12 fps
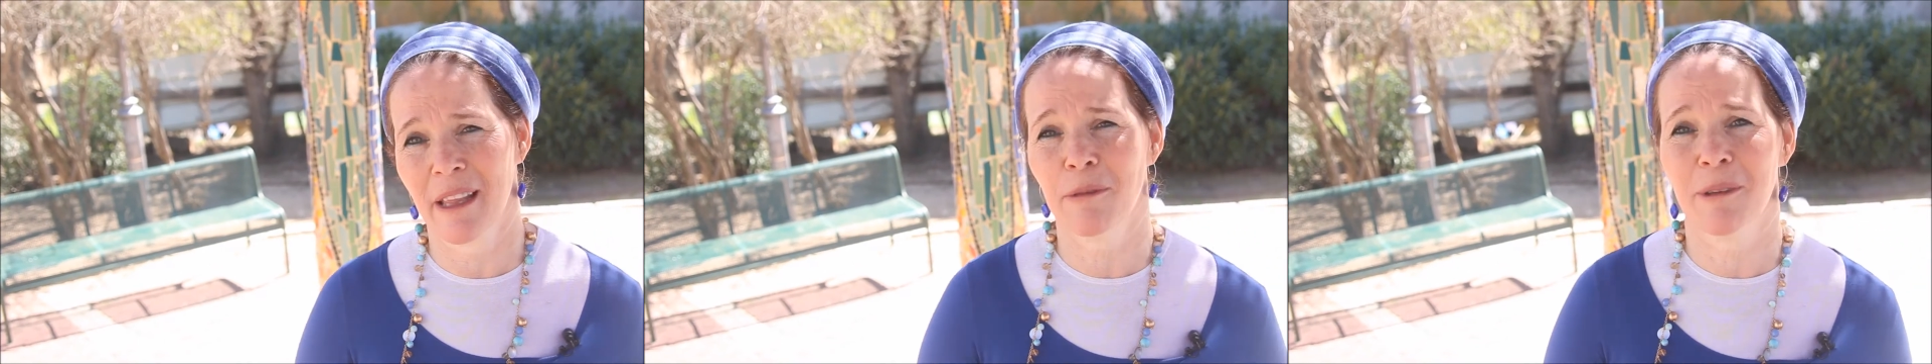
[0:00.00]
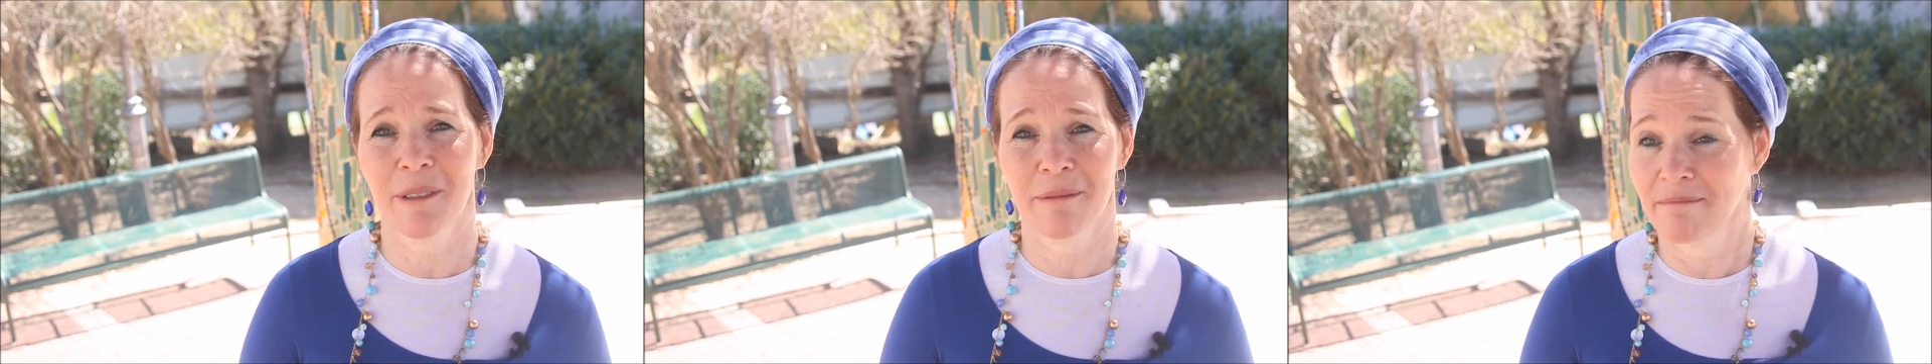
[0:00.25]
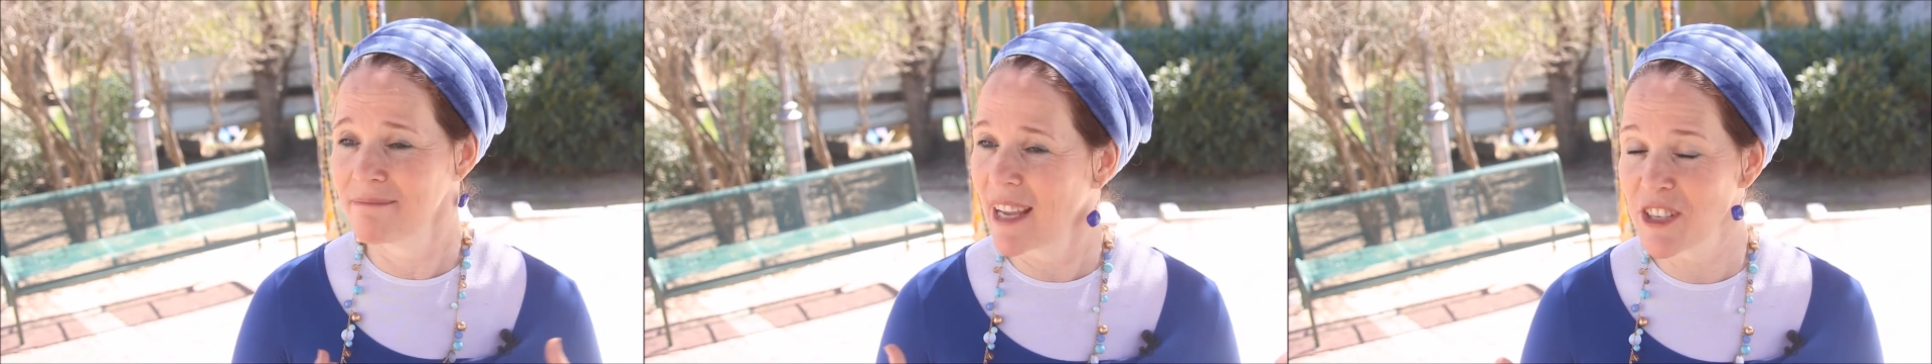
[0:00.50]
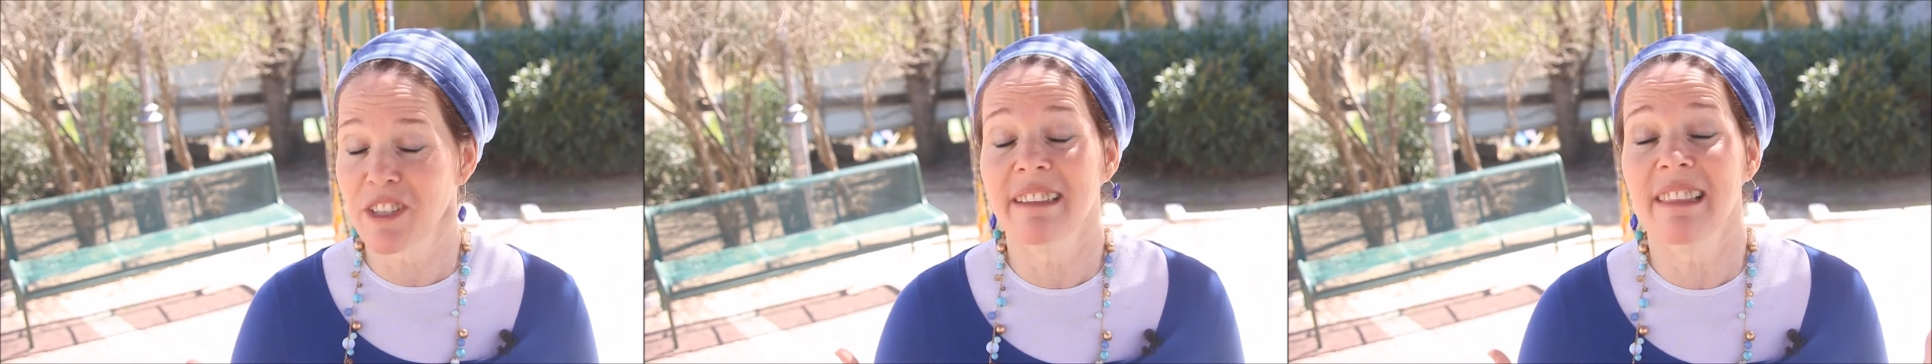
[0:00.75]
were
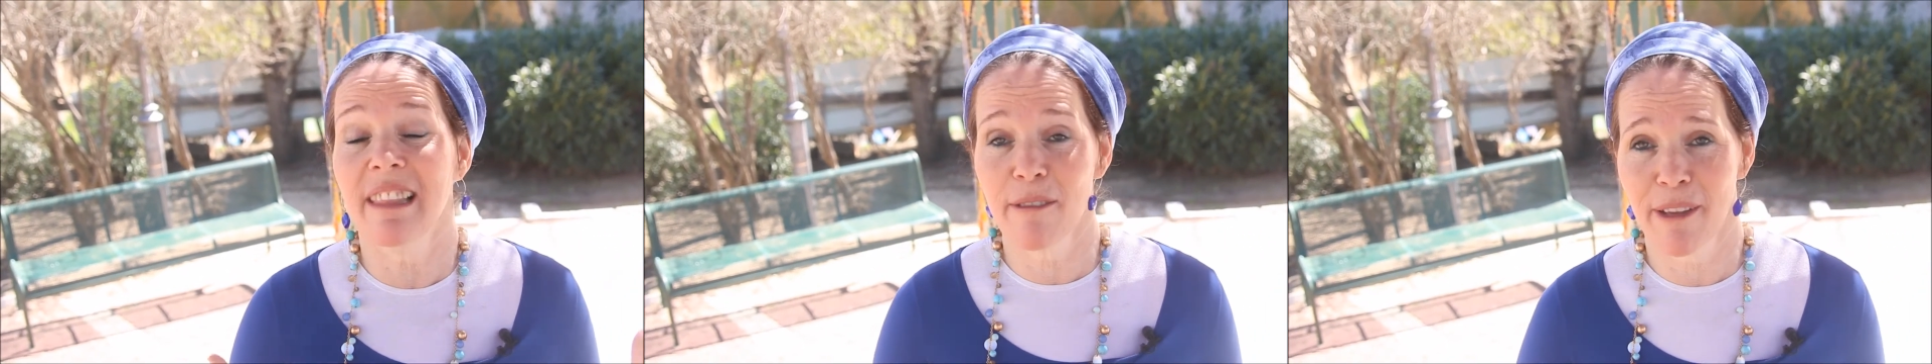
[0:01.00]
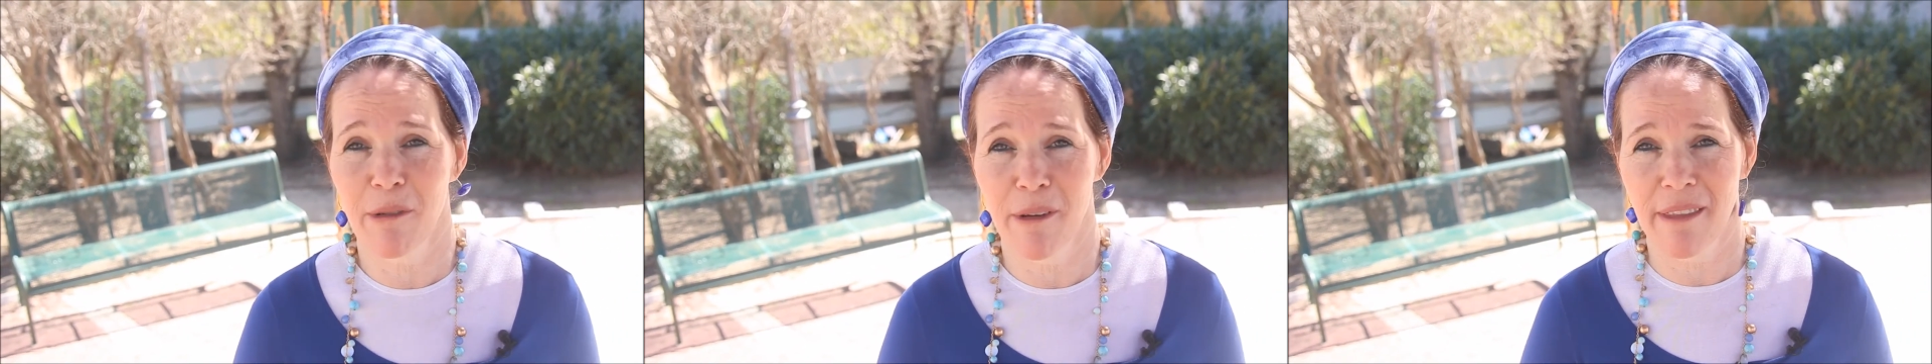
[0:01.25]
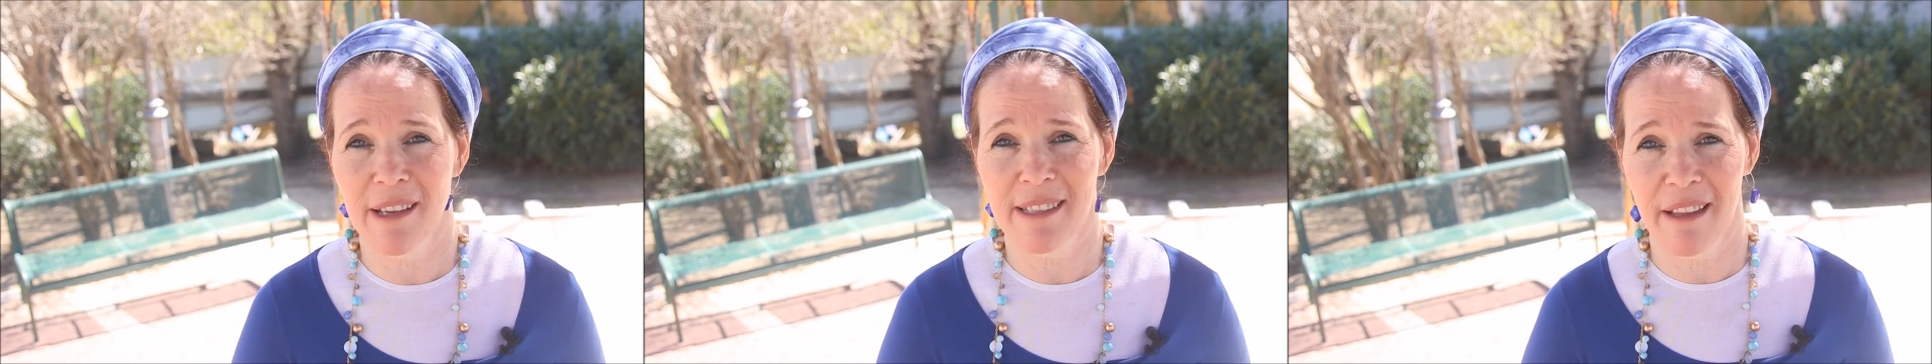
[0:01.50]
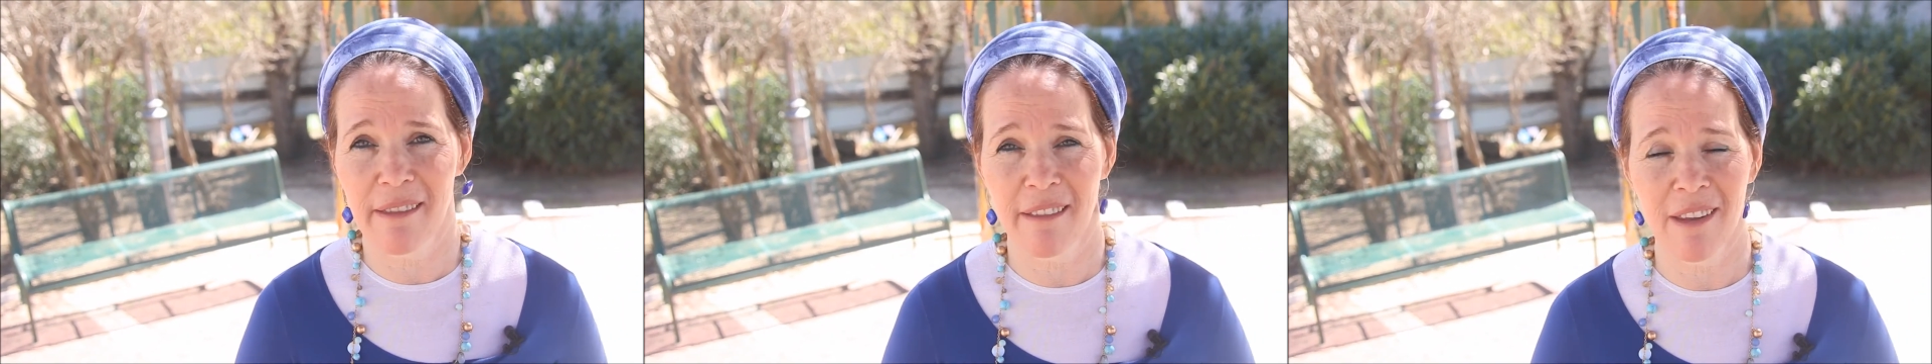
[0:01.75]
actually living with us
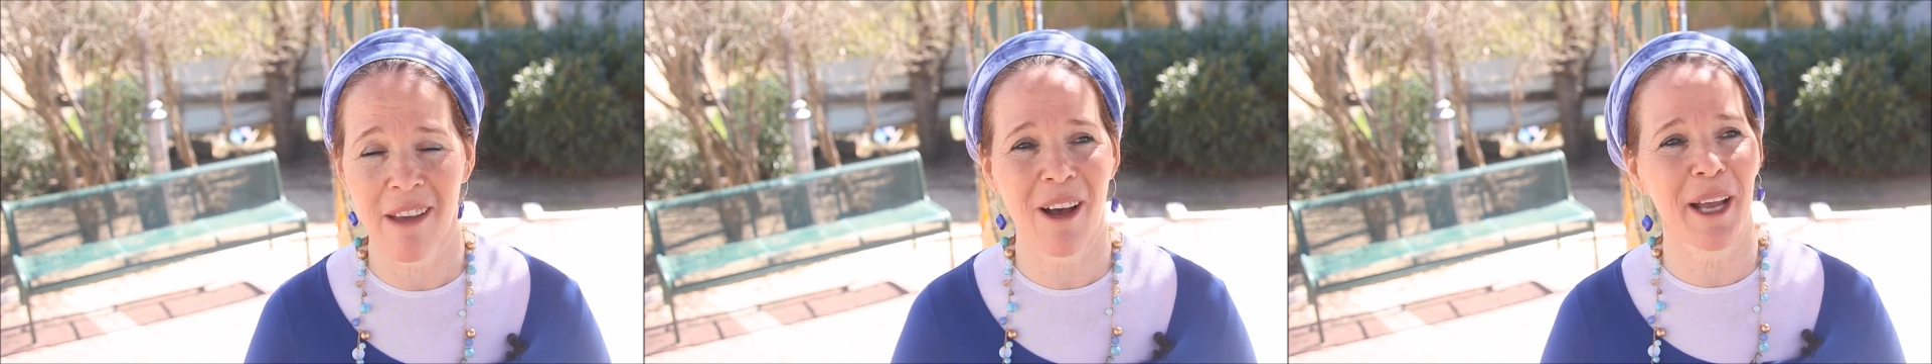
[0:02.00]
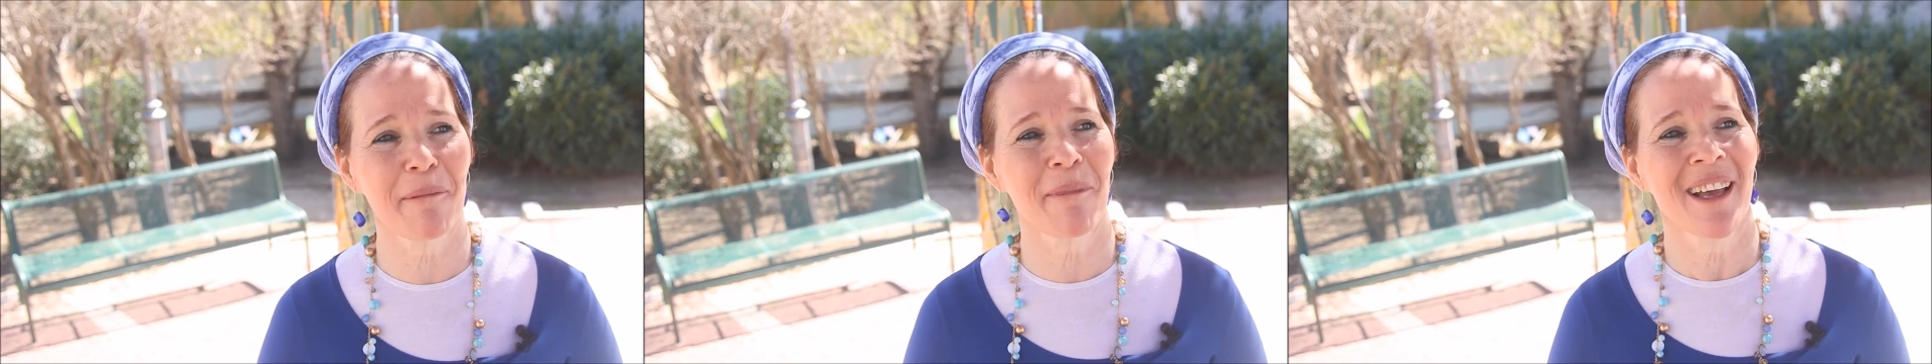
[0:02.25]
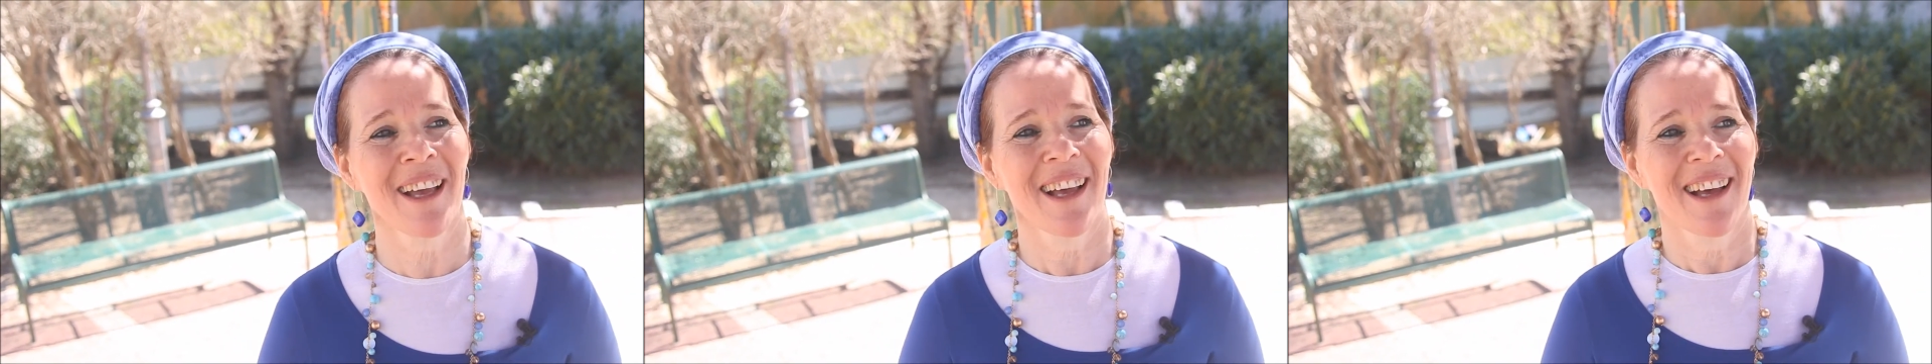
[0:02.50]
at the time.